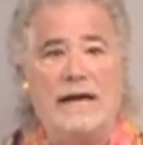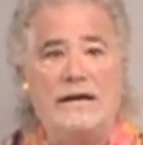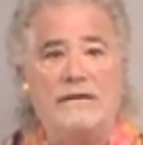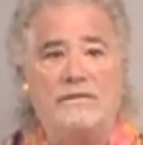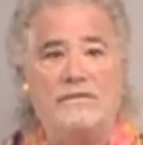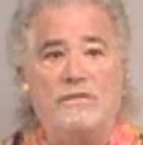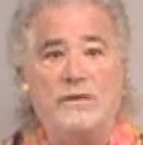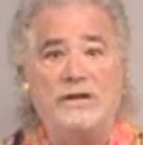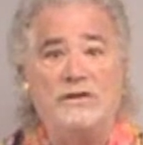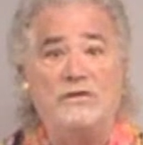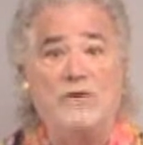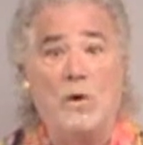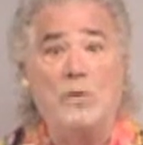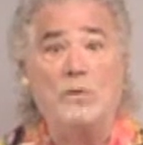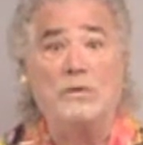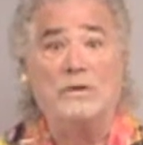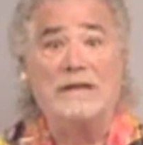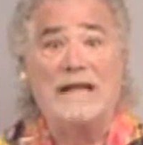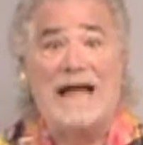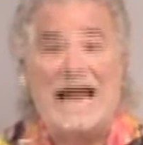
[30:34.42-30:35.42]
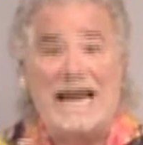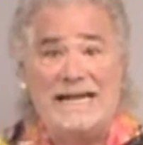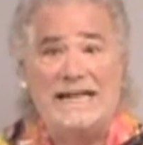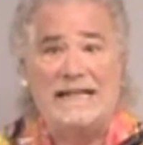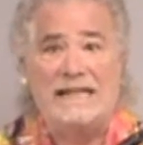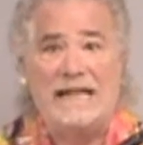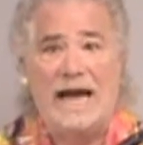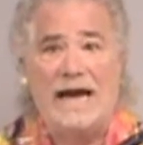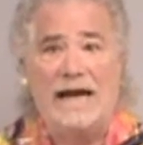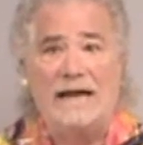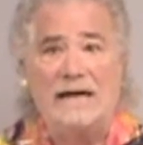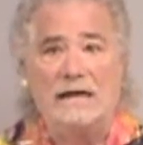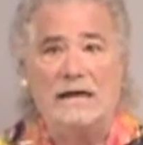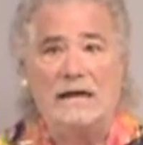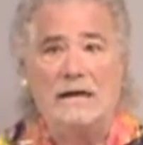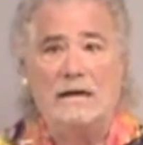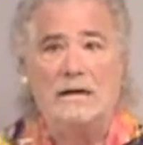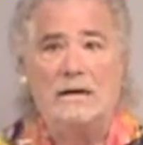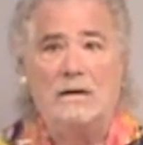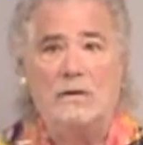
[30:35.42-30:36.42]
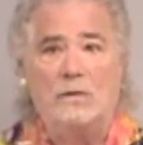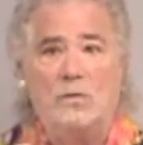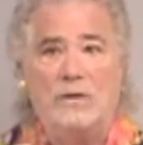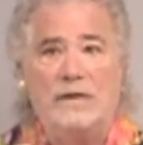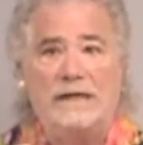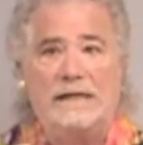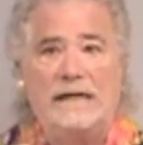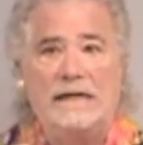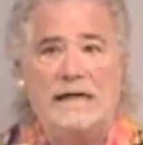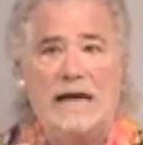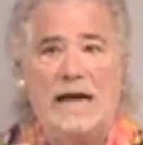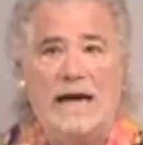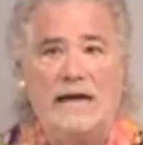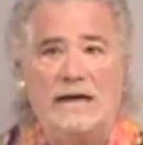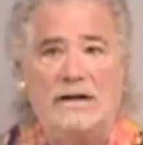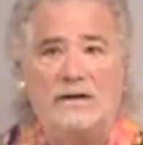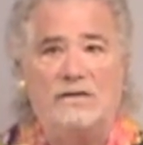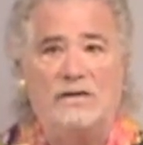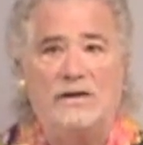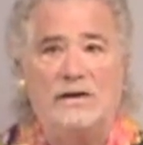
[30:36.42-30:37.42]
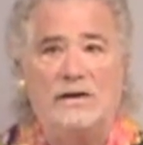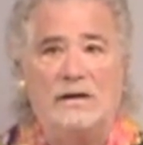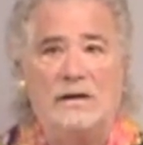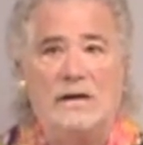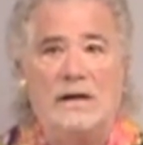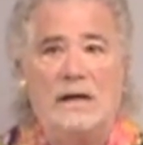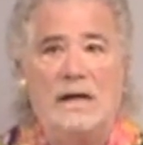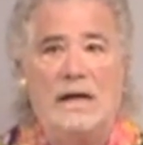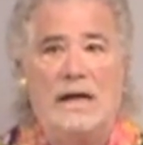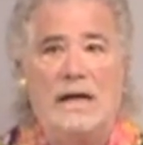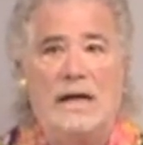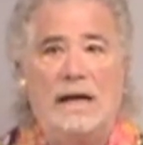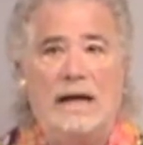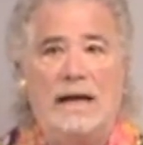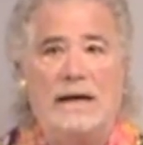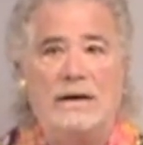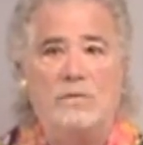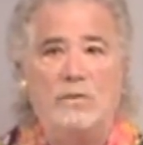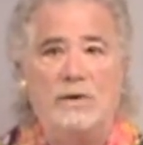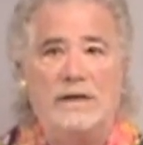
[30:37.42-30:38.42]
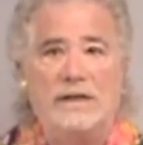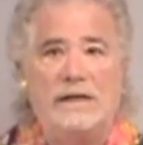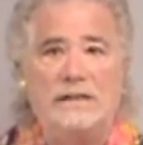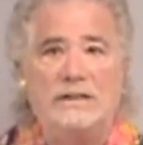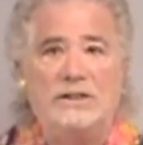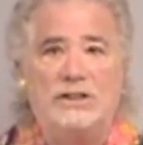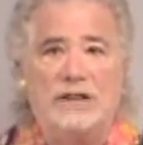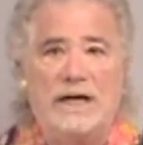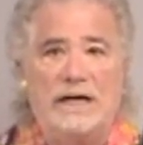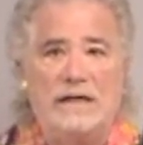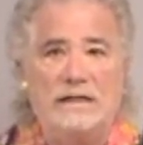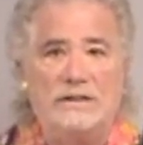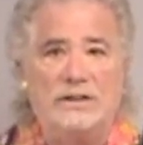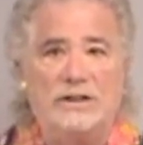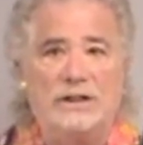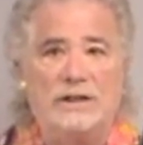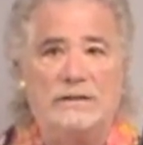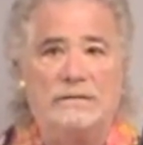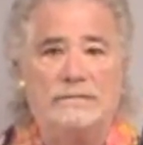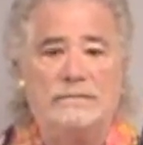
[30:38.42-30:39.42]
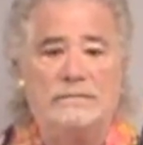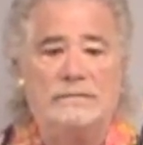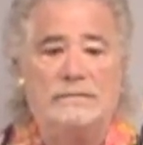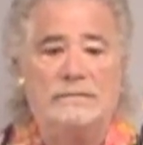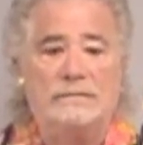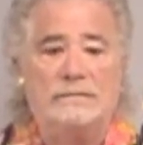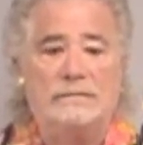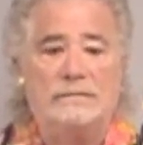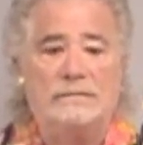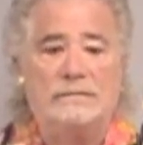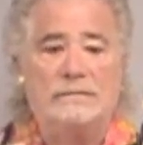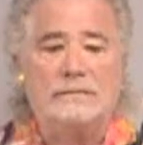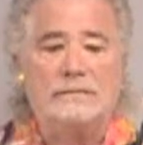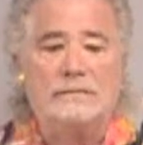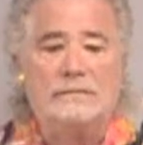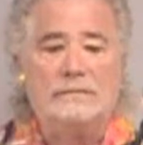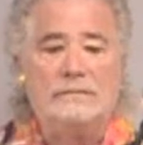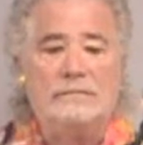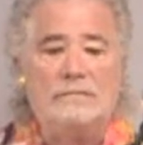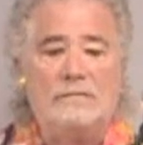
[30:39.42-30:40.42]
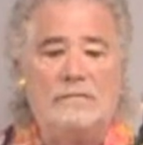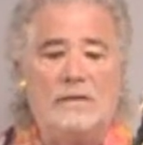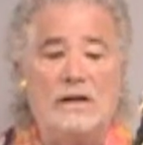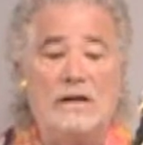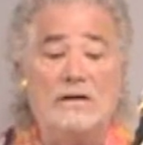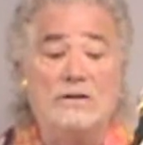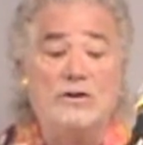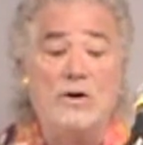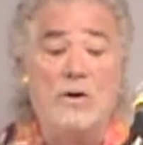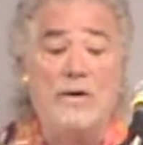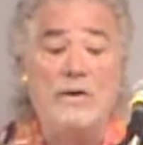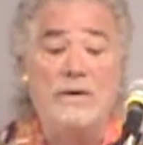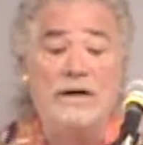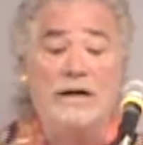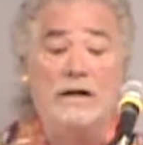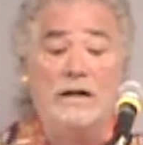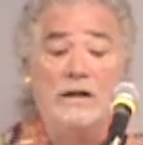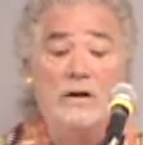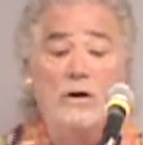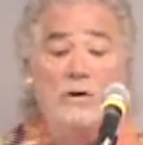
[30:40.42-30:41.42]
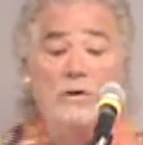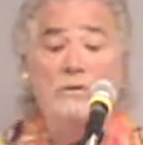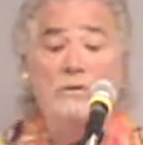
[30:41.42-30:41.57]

And if we don't like that, we can edit it and we can change it. So I want to